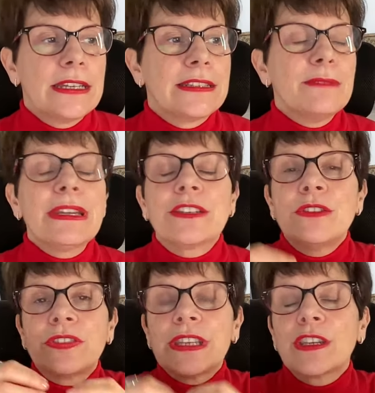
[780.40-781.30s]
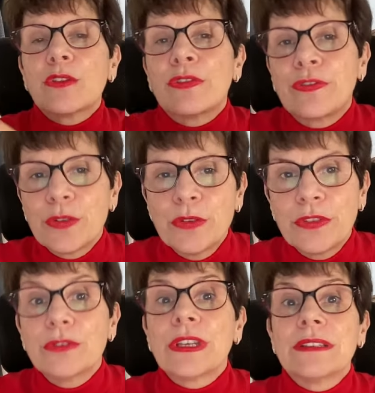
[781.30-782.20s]
they make you think
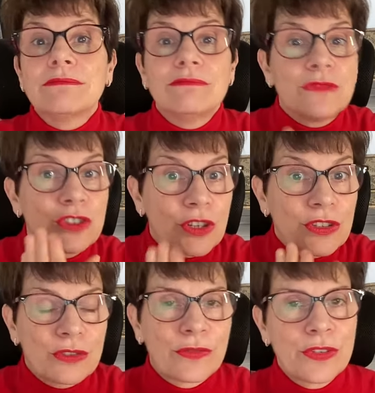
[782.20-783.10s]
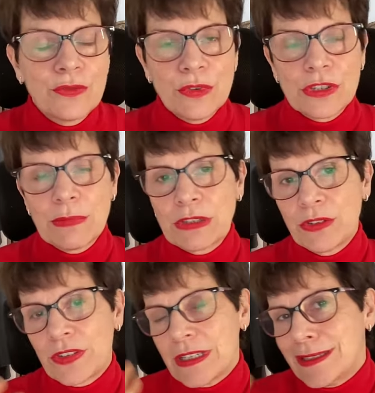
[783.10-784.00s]
further than just a few words. They make you
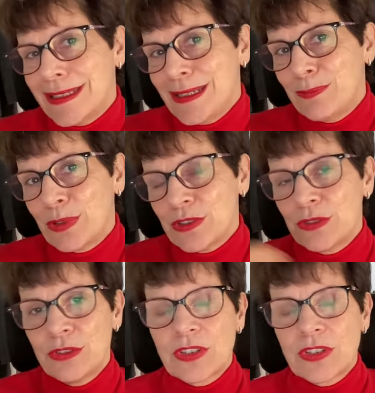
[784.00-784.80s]
think deeper into the